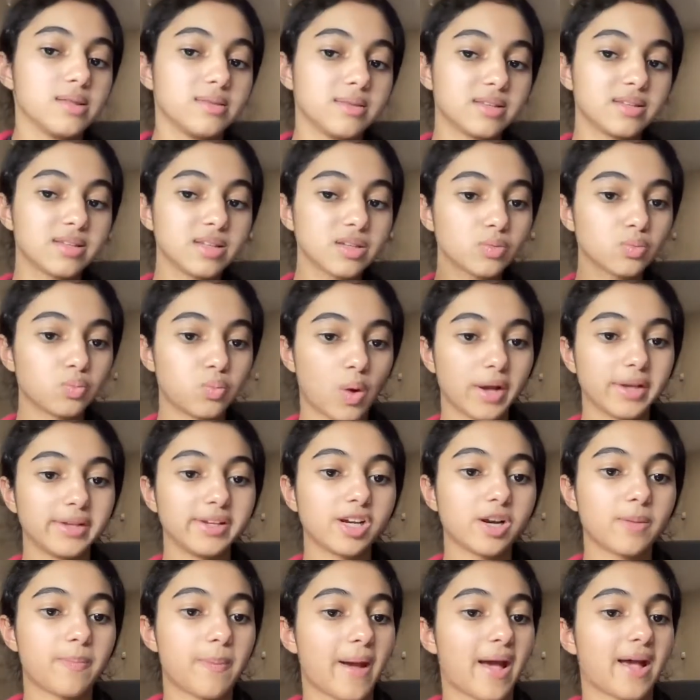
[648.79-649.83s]
This is one
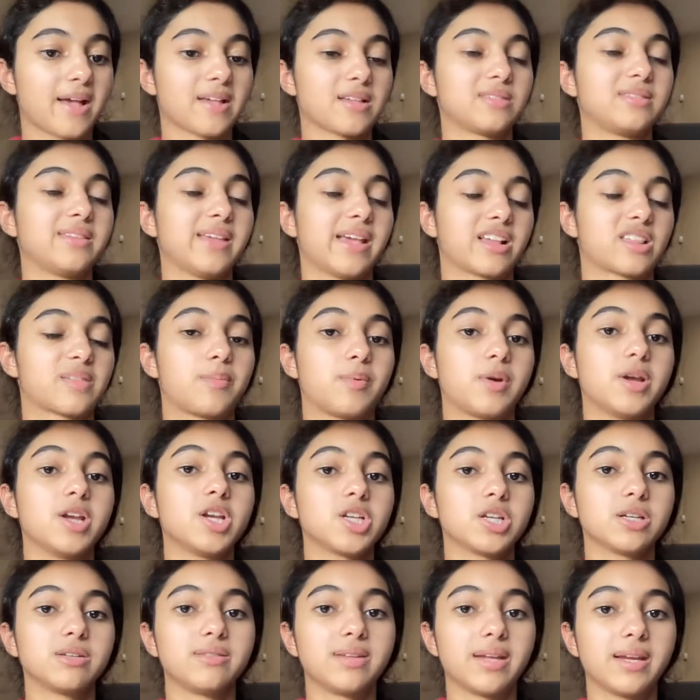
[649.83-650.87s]
year past the
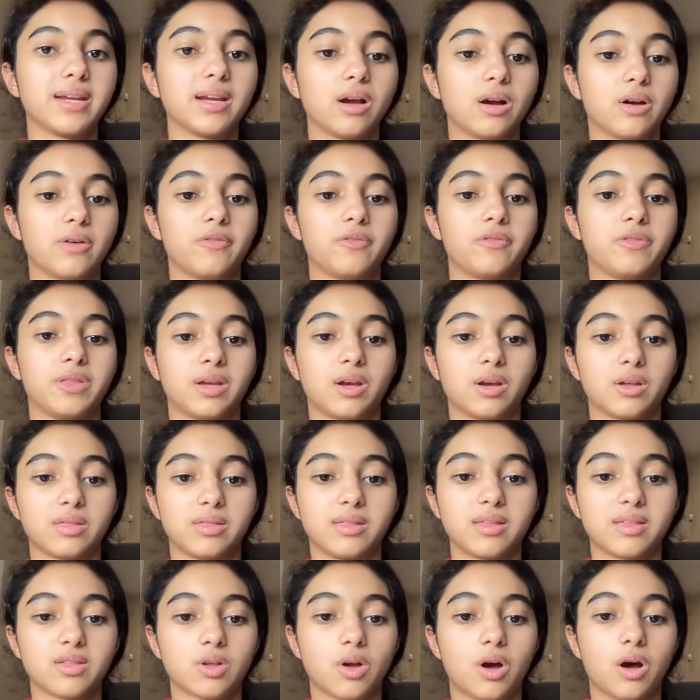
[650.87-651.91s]
expiration date of the,
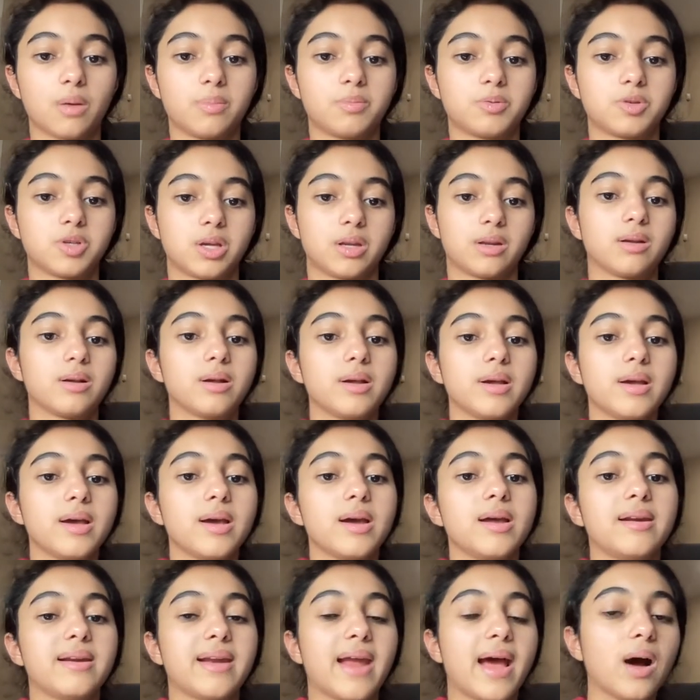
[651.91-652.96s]
this option.
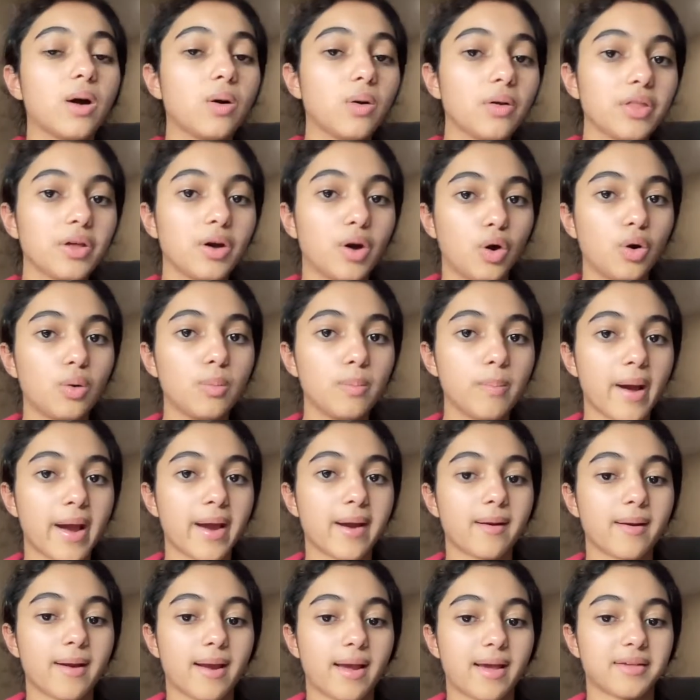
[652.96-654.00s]
Now the home
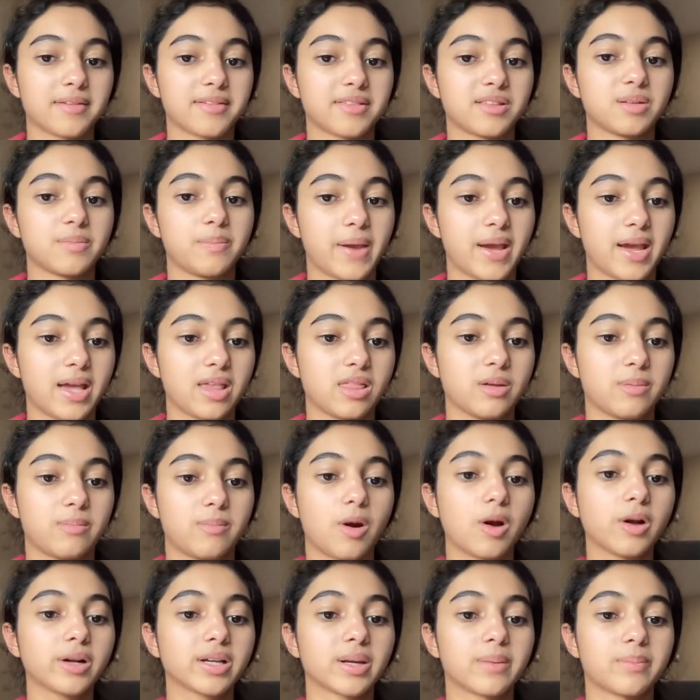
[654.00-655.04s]
buyer has to pay the
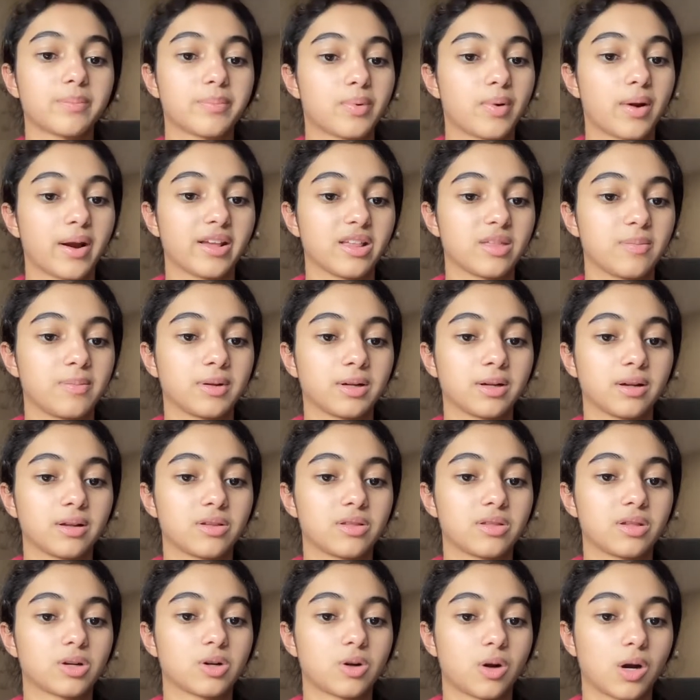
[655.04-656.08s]
market price
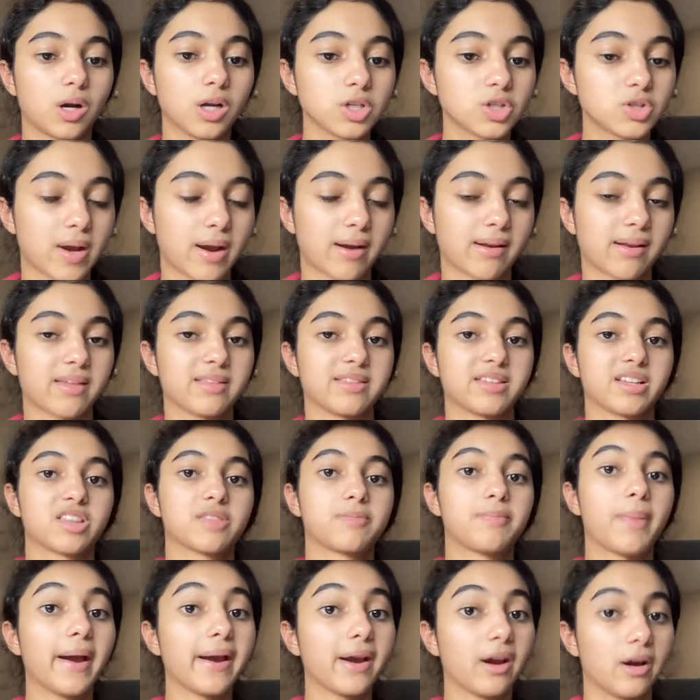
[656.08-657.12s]
because the contract has
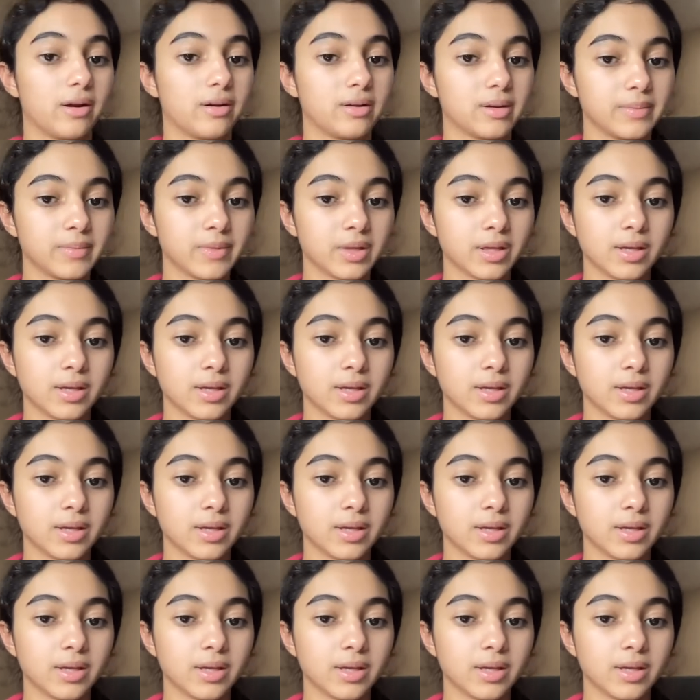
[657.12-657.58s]
expired.